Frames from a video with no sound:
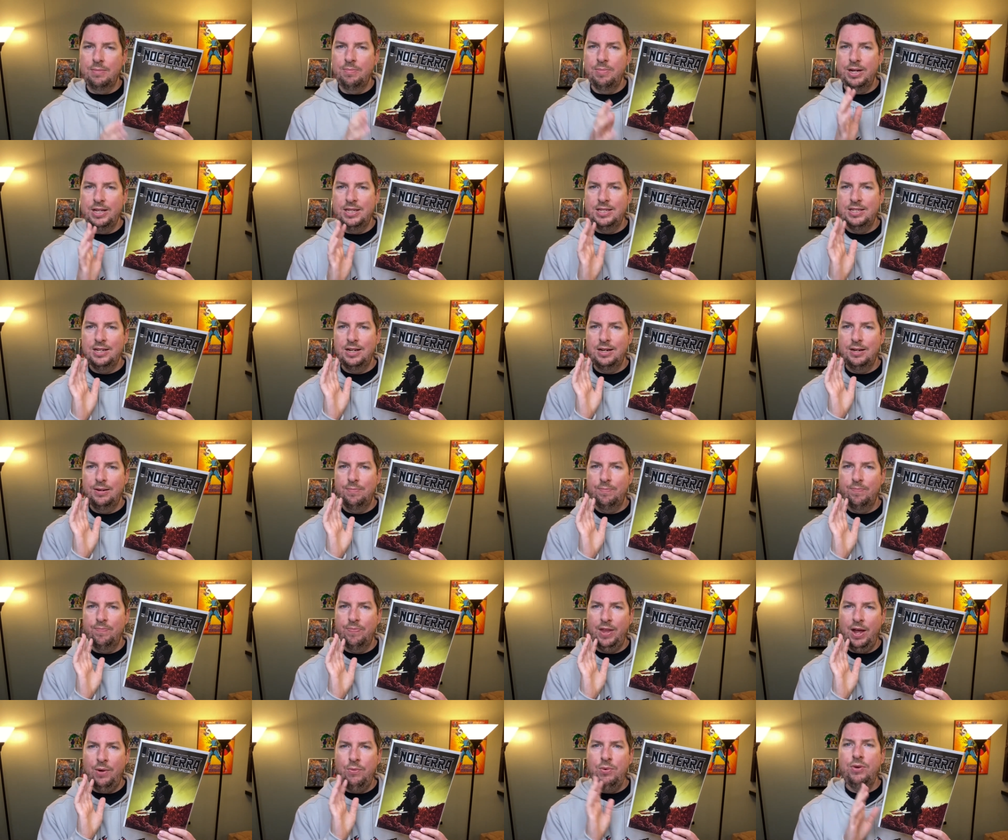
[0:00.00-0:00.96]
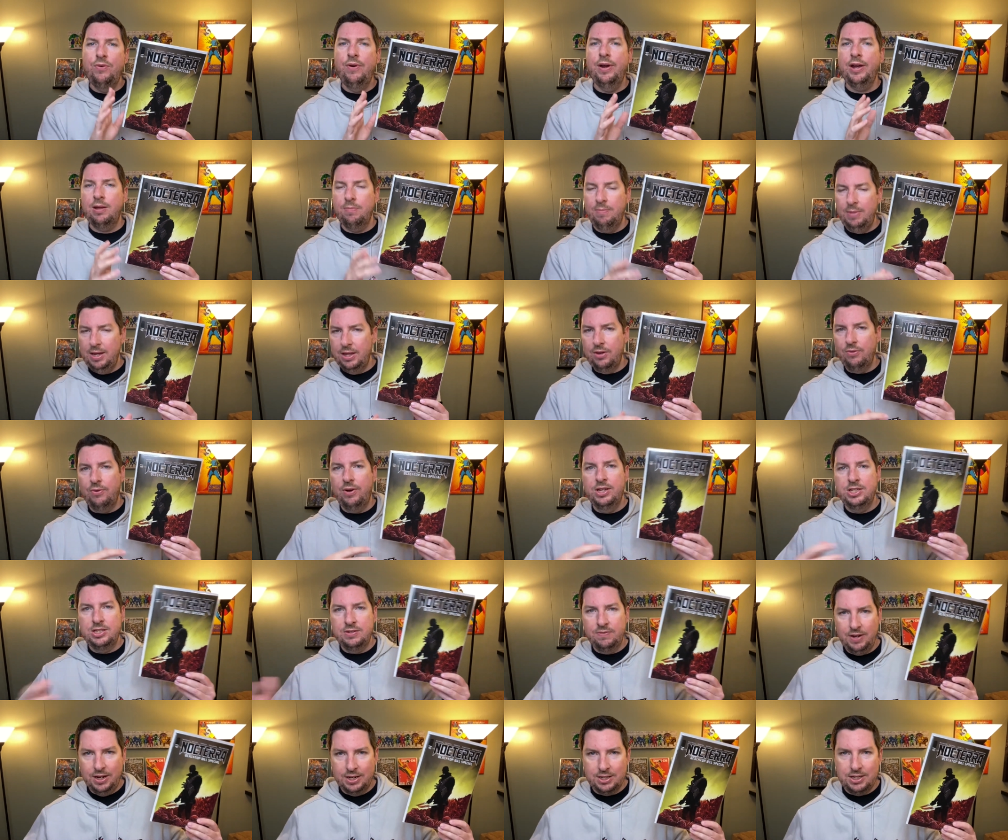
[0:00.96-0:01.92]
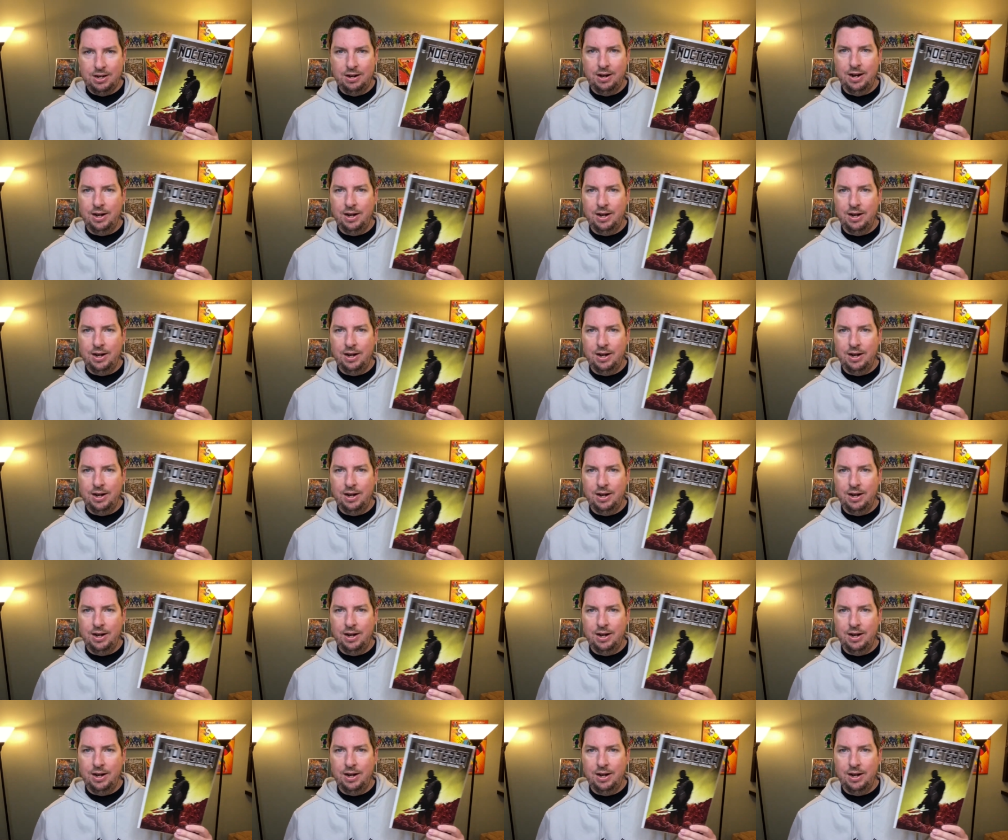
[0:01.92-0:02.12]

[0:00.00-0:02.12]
But I would recommend the rest of Noctera.